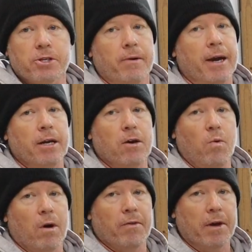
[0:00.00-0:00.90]
so I know
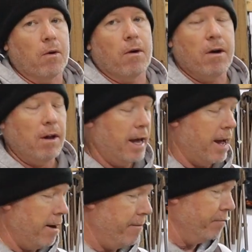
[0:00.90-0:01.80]
where they are all
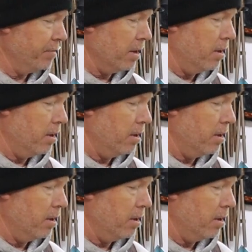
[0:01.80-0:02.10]
at.